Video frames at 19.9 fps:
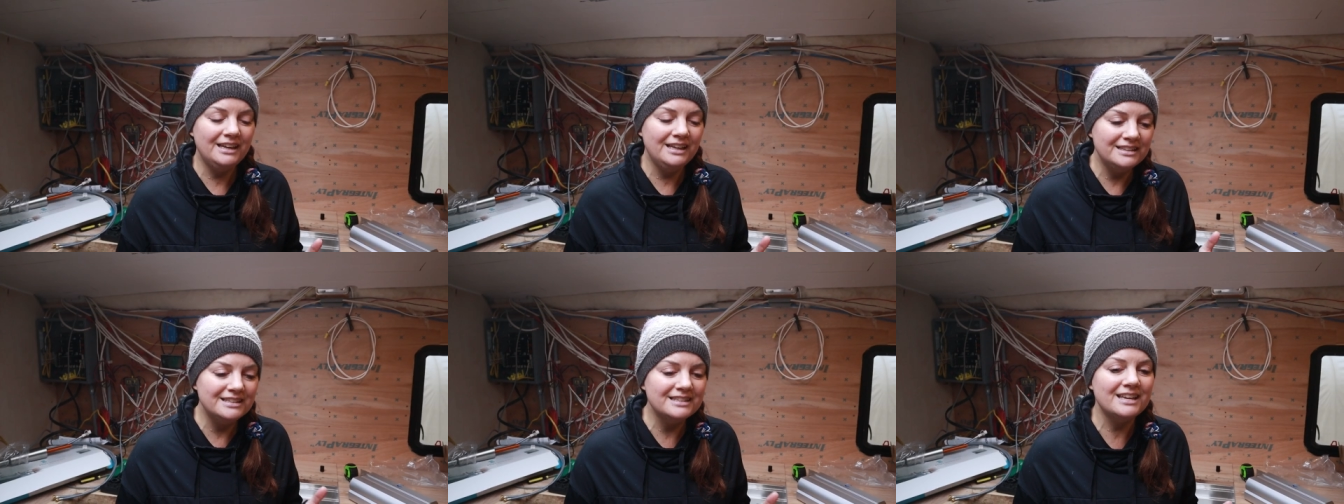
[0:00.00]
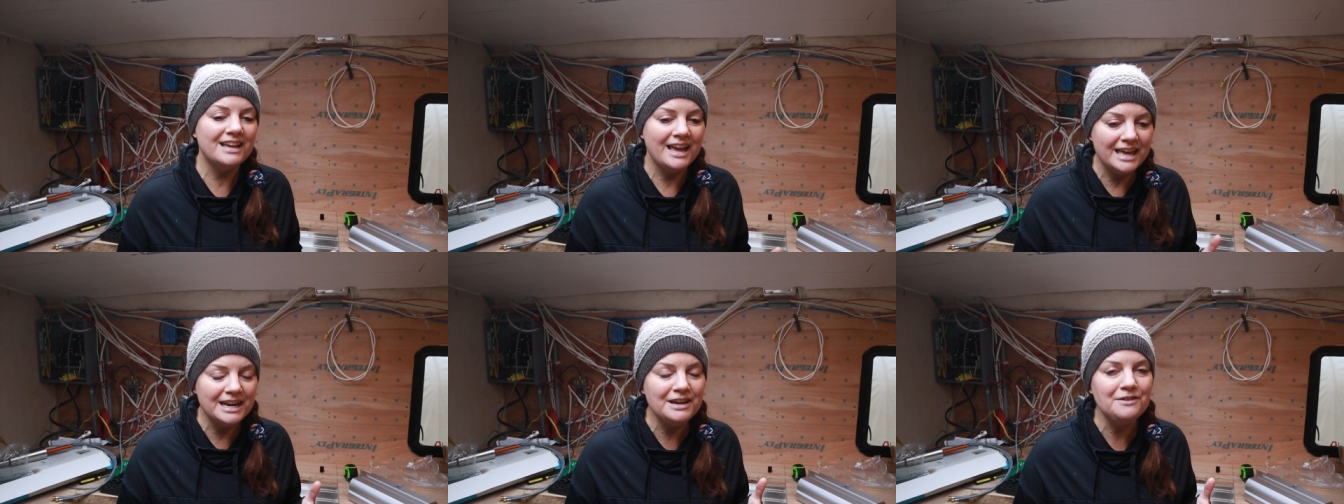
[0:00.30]
it's
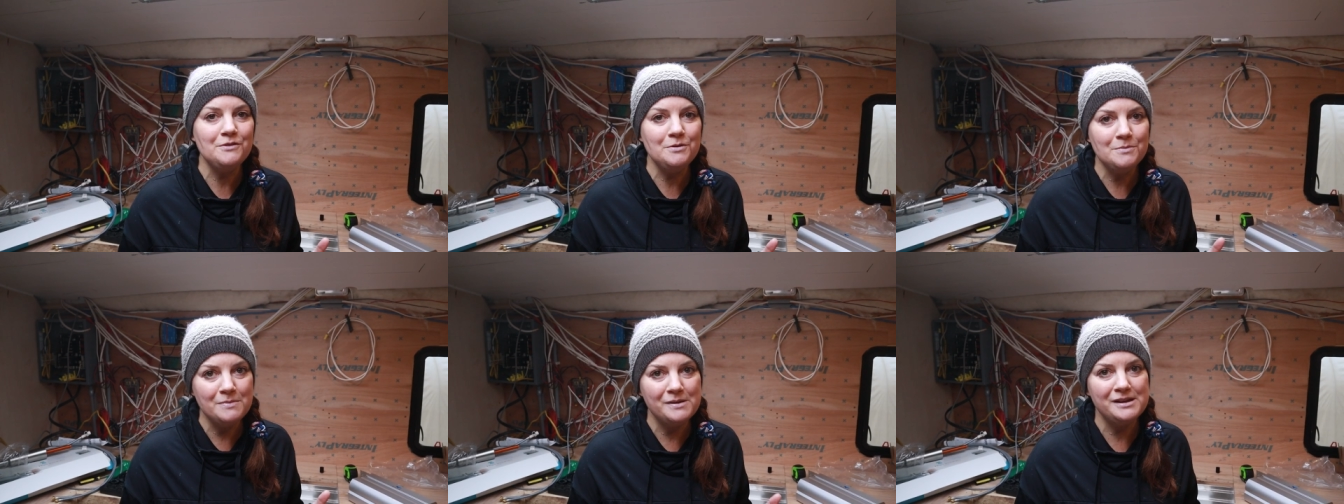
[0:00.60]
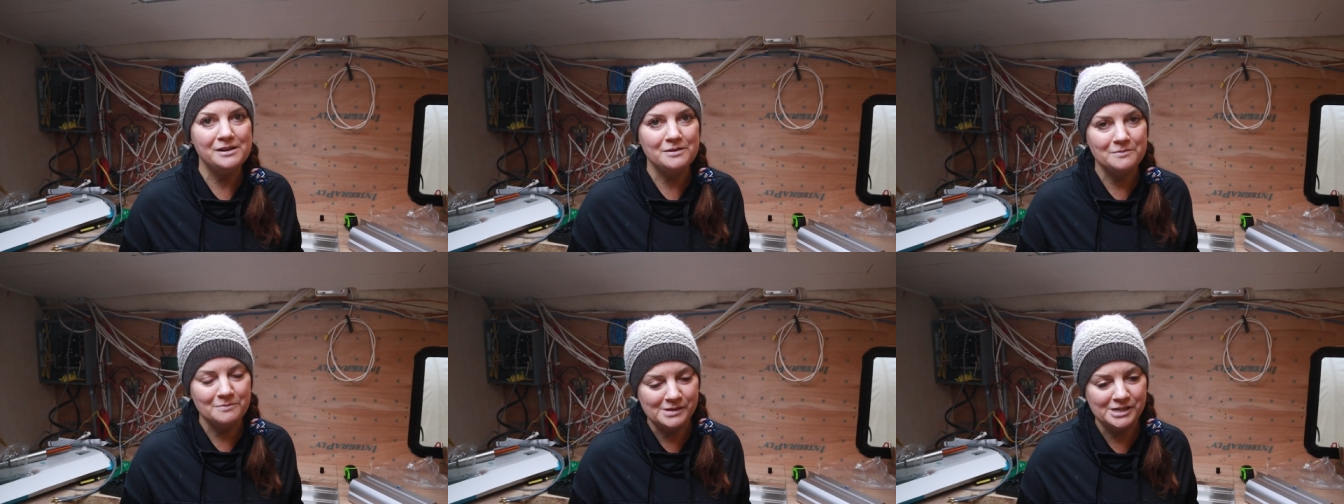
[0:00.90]
kind of a
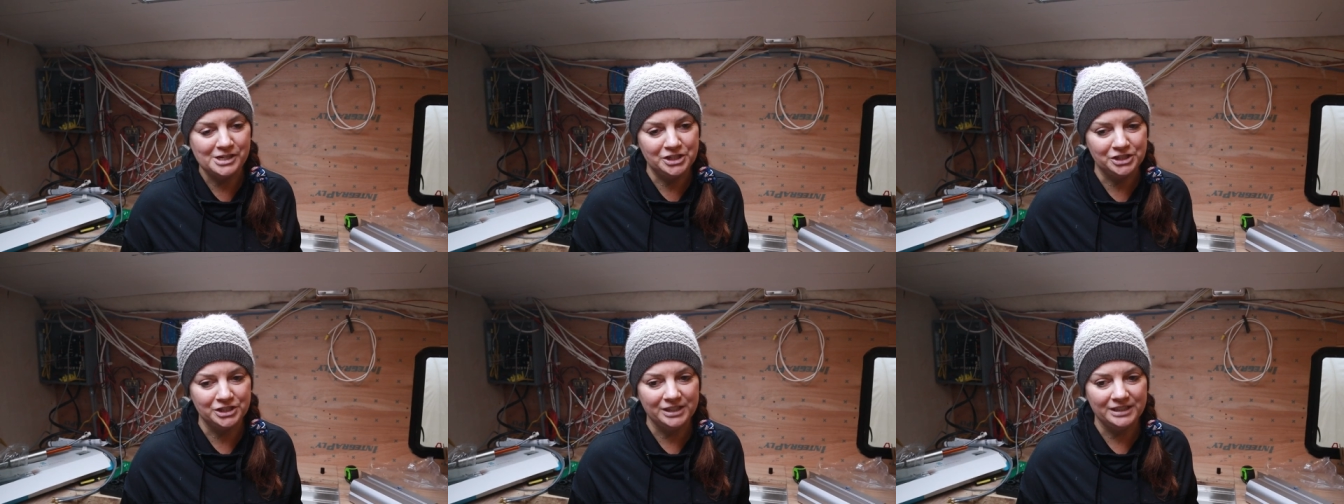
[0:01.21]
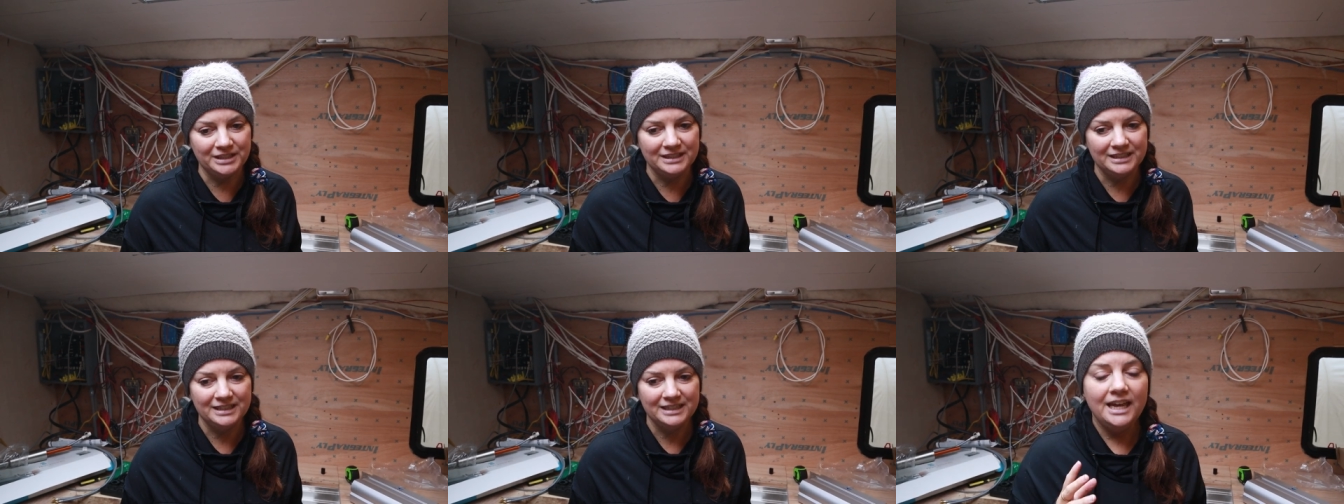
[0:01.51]
big
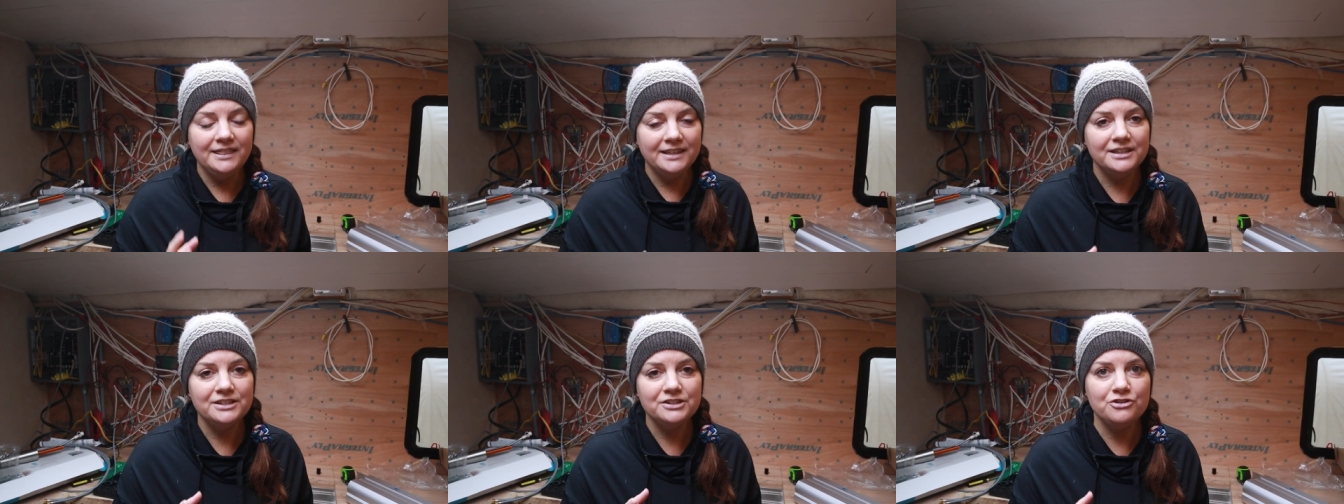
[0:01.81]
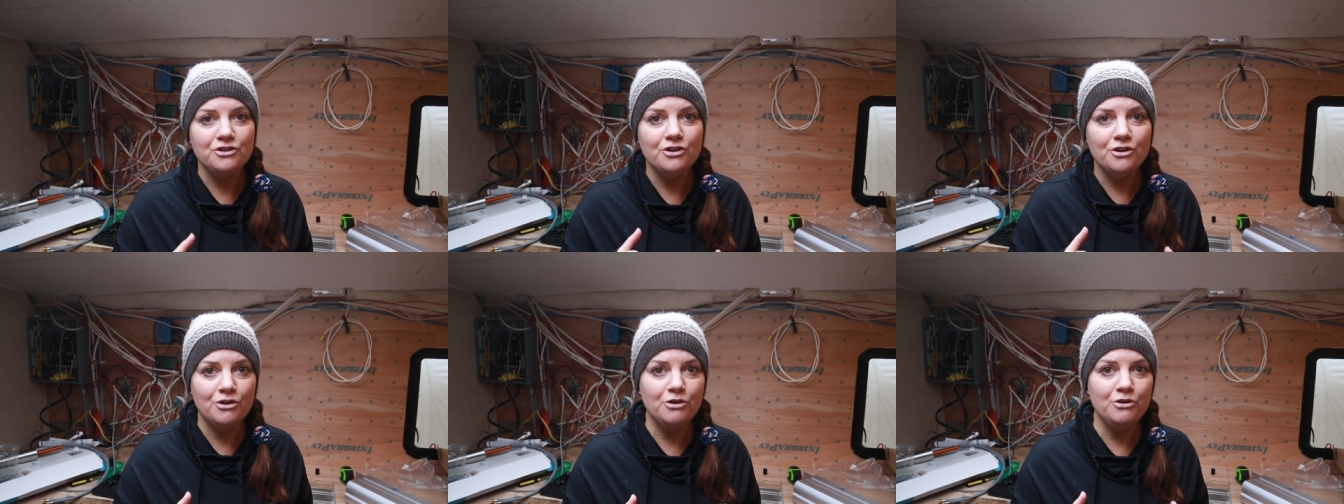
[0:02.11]
mission. And there's
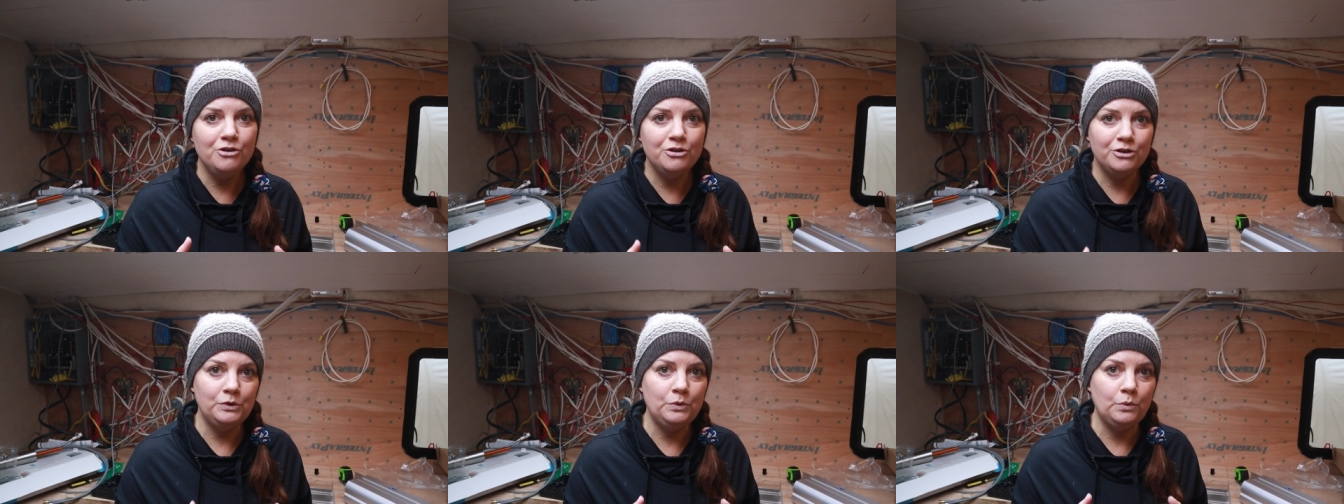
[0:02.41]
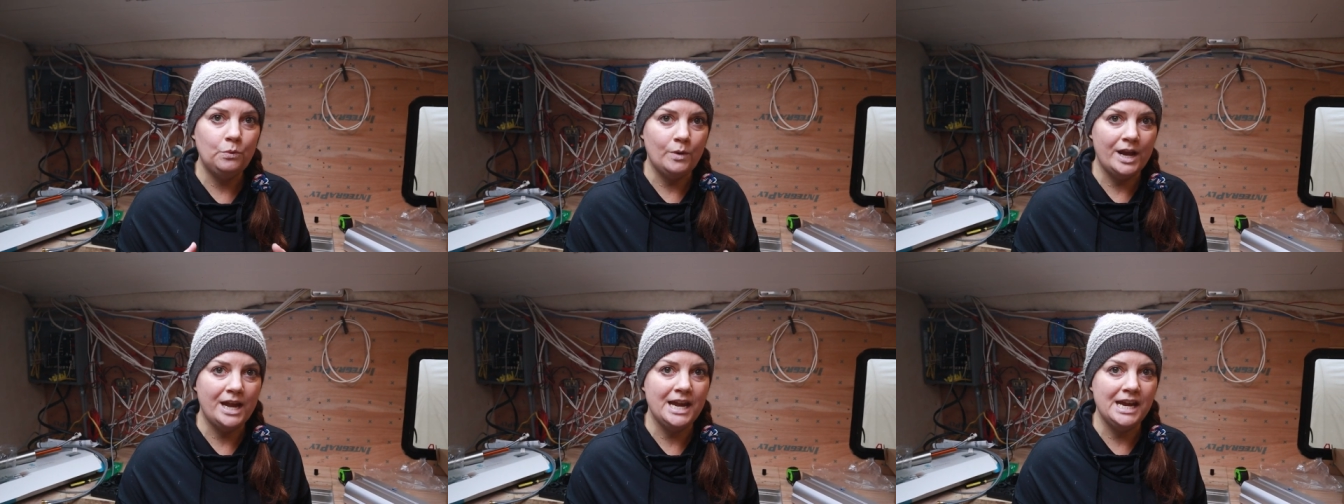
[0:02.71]
no
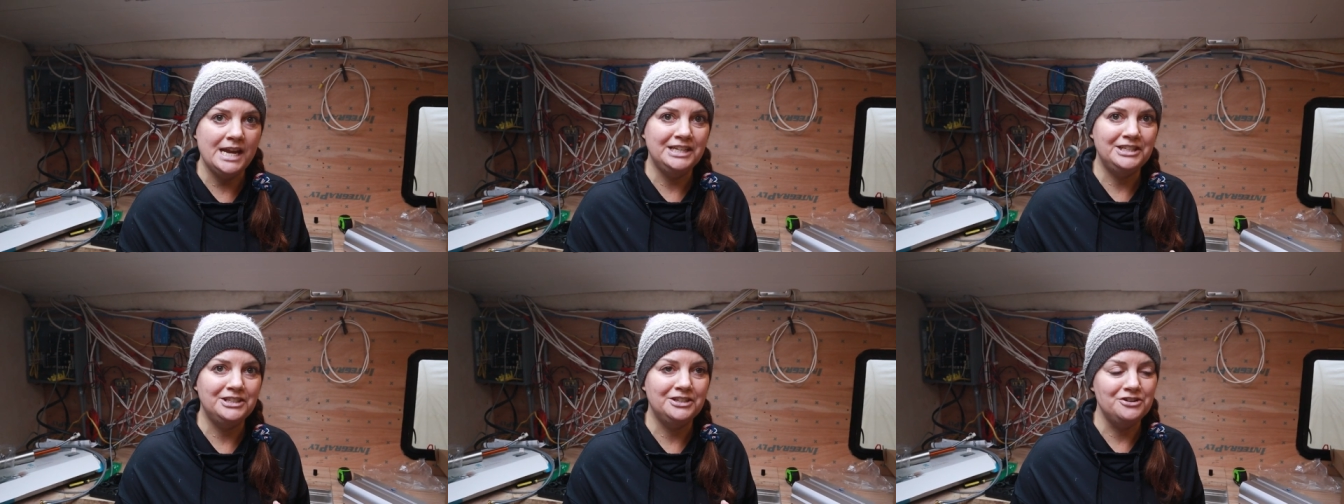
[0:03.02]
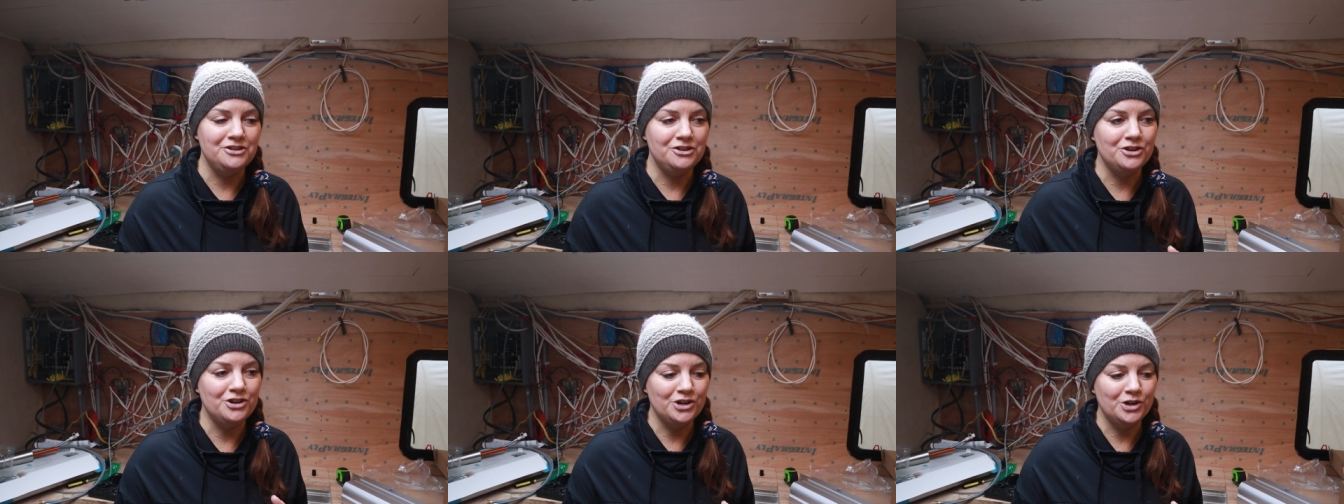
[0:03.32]
good way
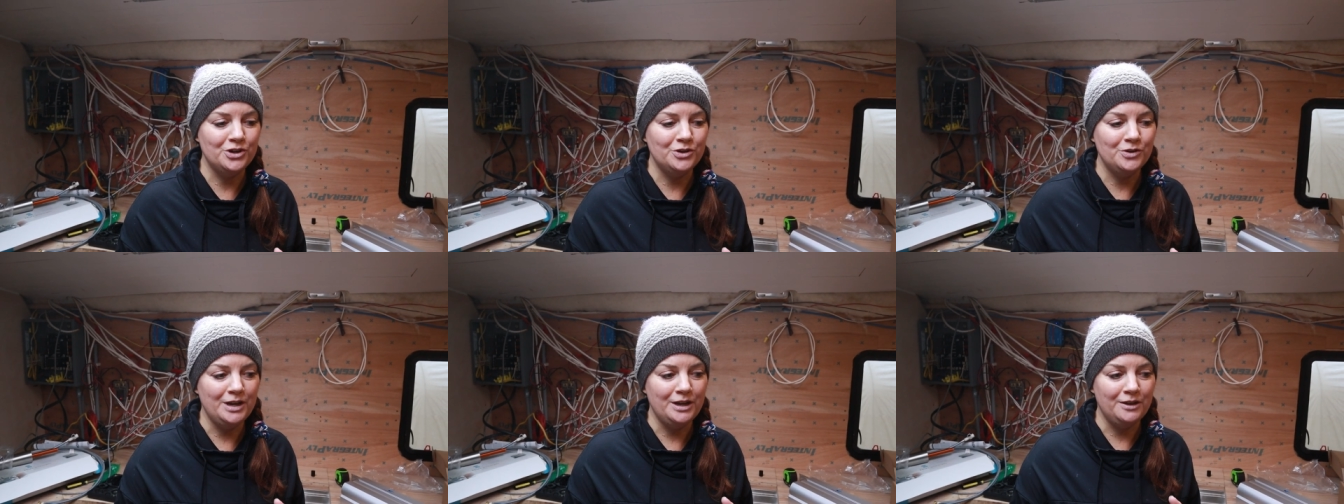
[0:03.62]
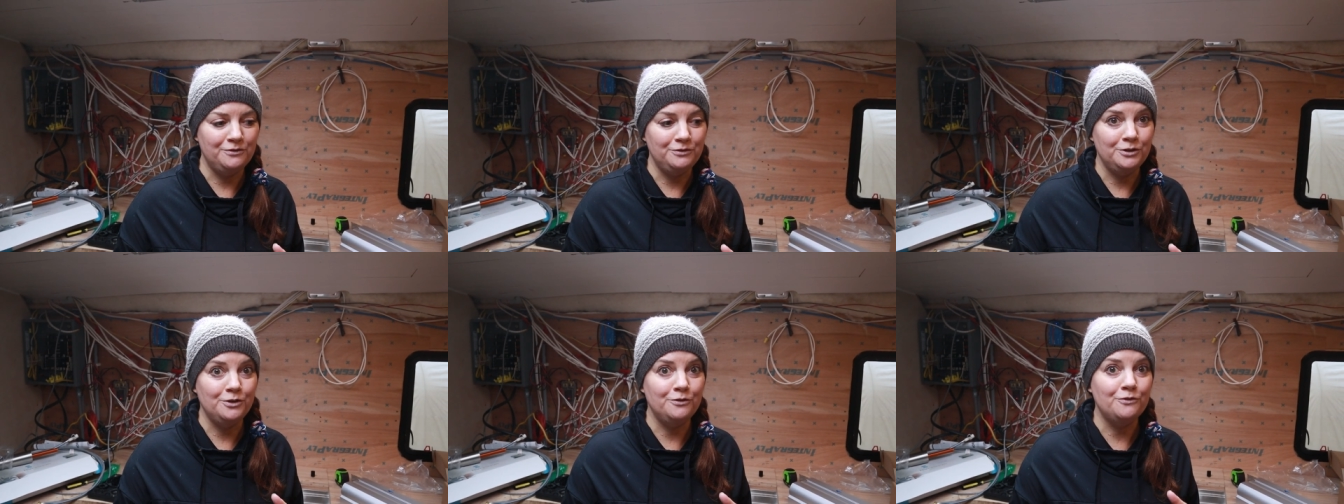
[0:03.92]
to know
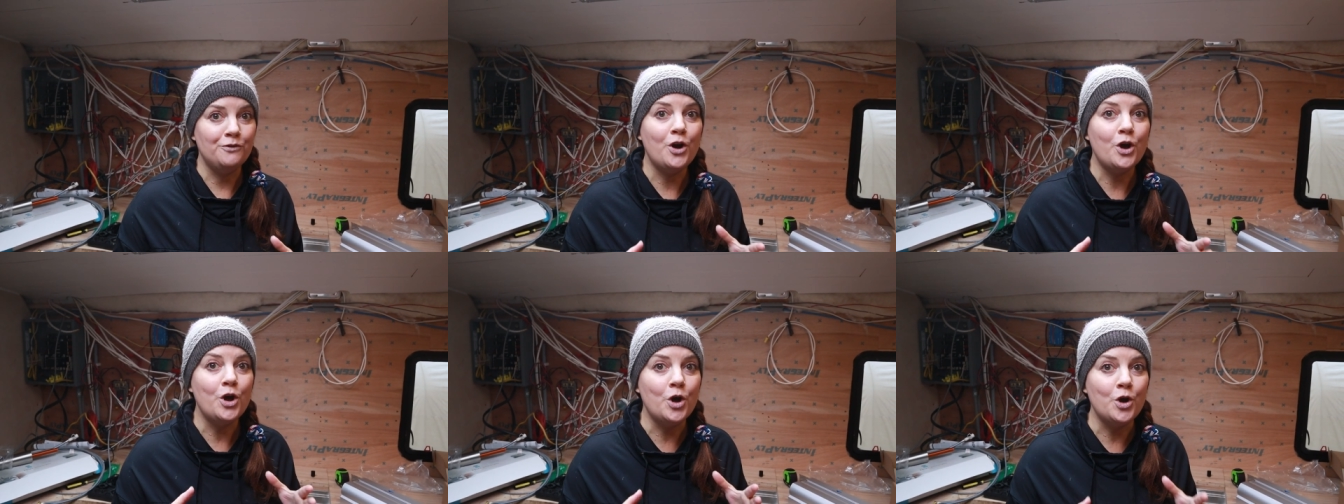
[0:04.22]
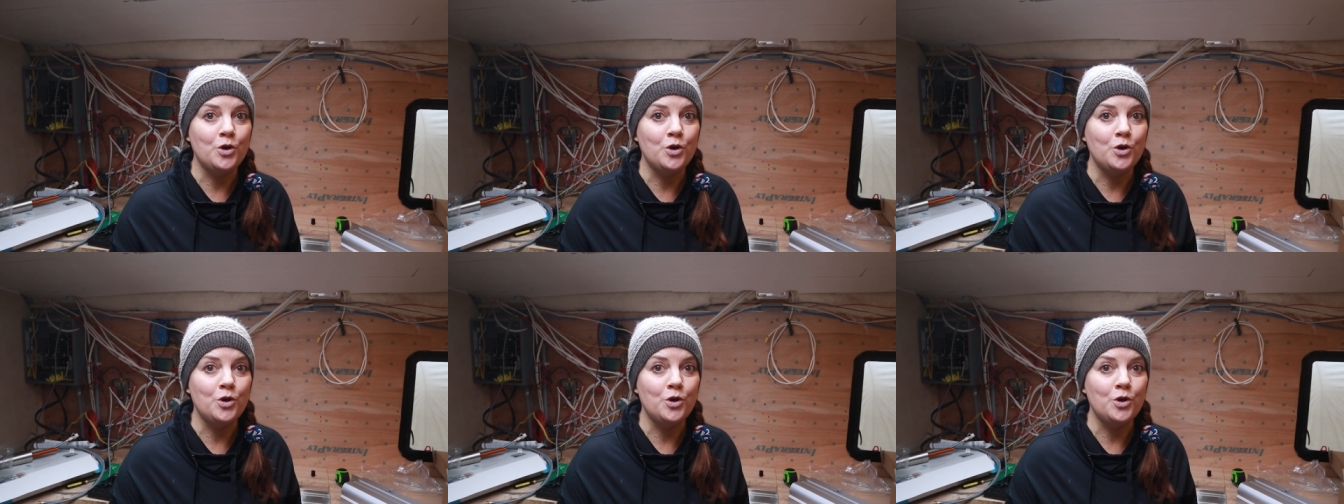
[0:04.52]
if you've